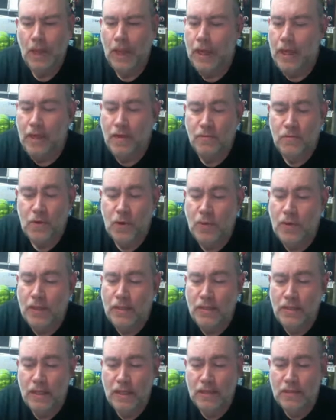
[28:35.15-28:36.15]
have no
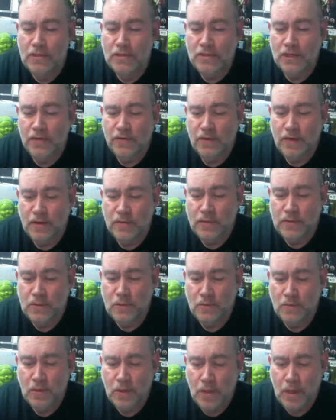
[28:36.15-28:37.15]
idea how I discovered it. I
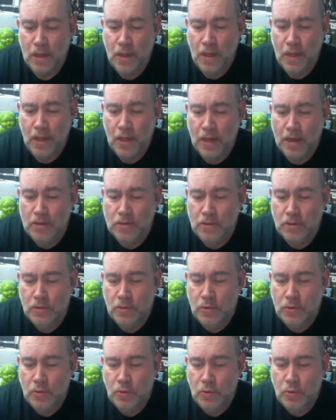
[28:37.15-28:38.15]
was
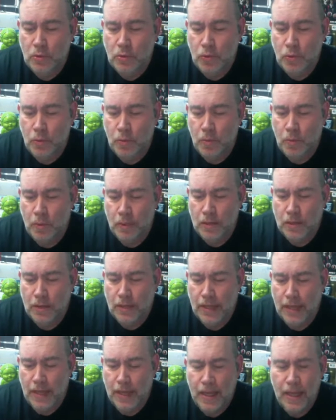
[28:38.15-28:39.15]
on YouTube
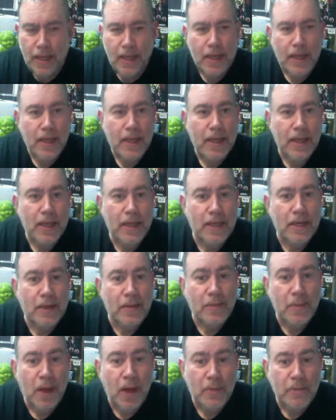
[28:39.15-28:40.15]
today, and
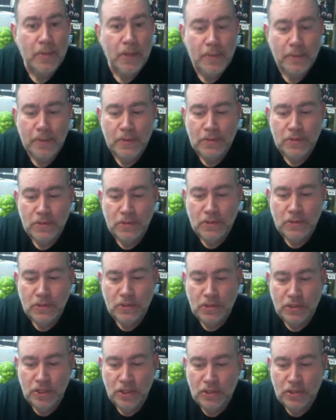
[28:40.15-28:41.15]
it popped up as a
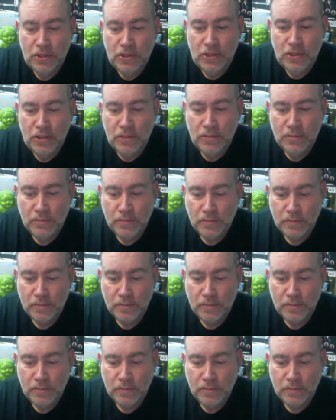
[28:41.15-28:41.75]
suggestion.